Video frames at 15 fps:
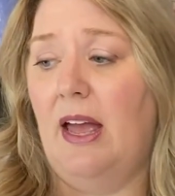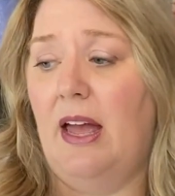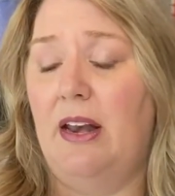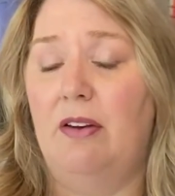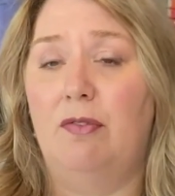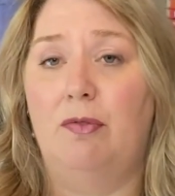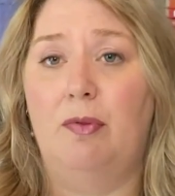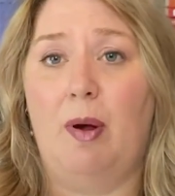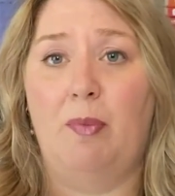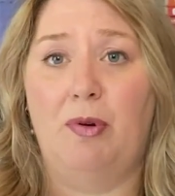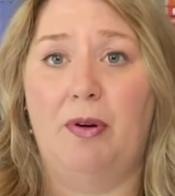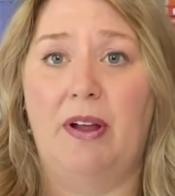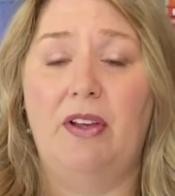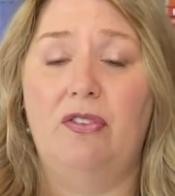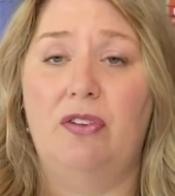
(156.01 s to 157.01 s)
and of
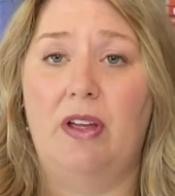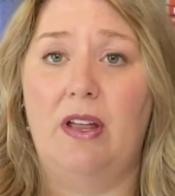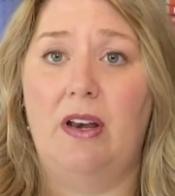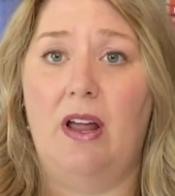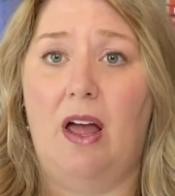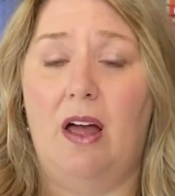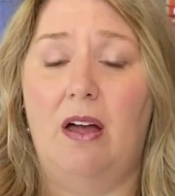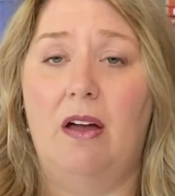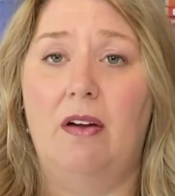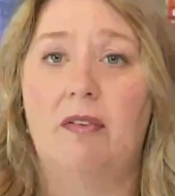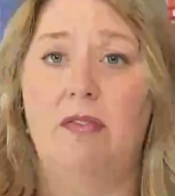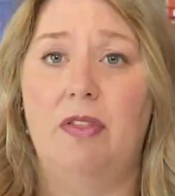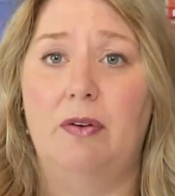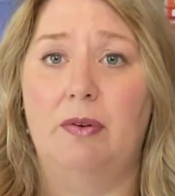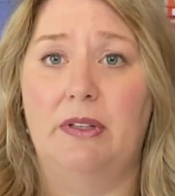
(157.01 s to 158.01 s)
reparation
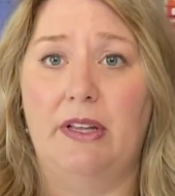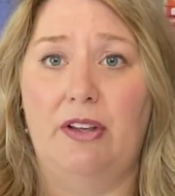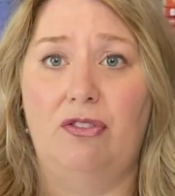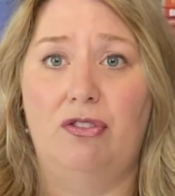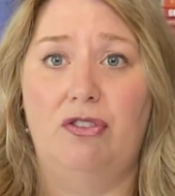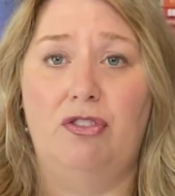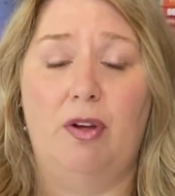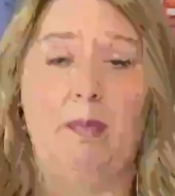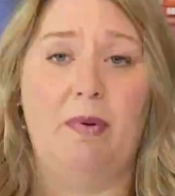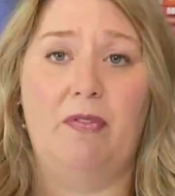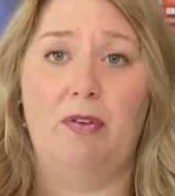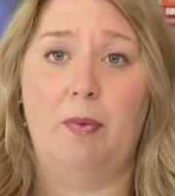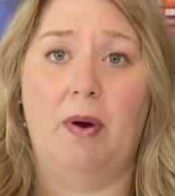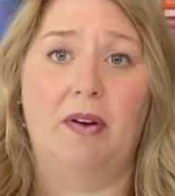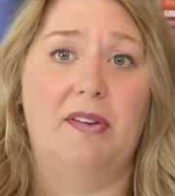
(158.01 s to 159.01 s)
of the relationship
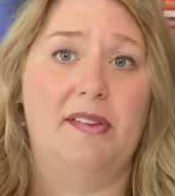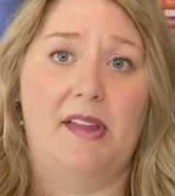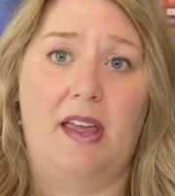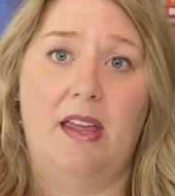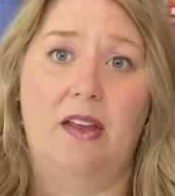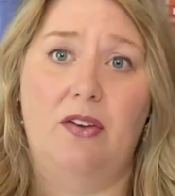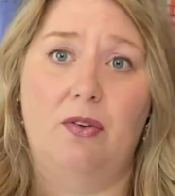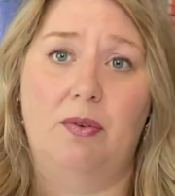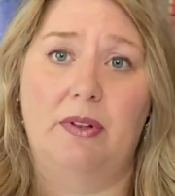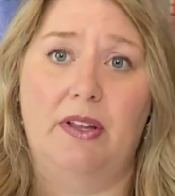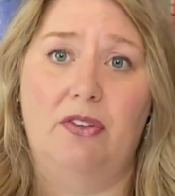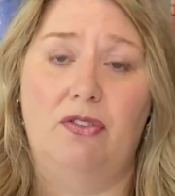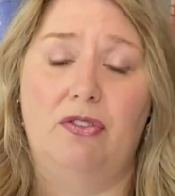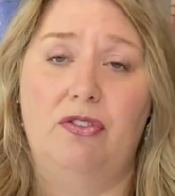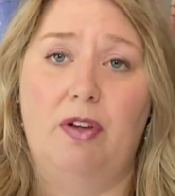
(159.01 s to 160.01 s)
if you are staying in your
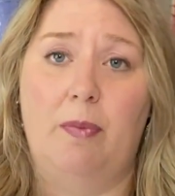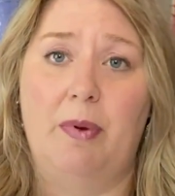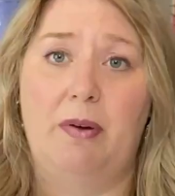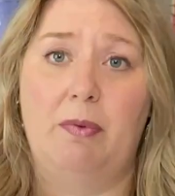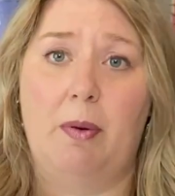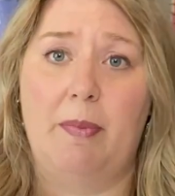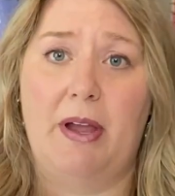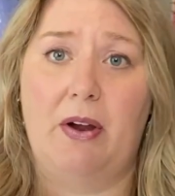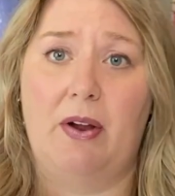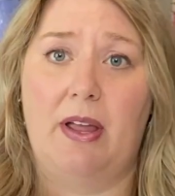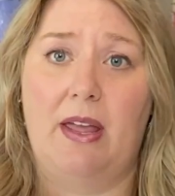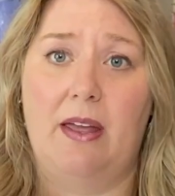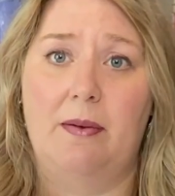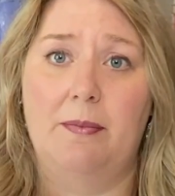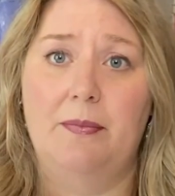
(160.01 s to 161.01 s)
relationship and
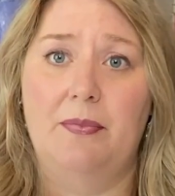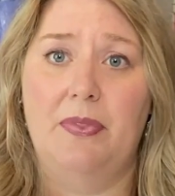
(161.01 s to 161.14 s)
repairing it.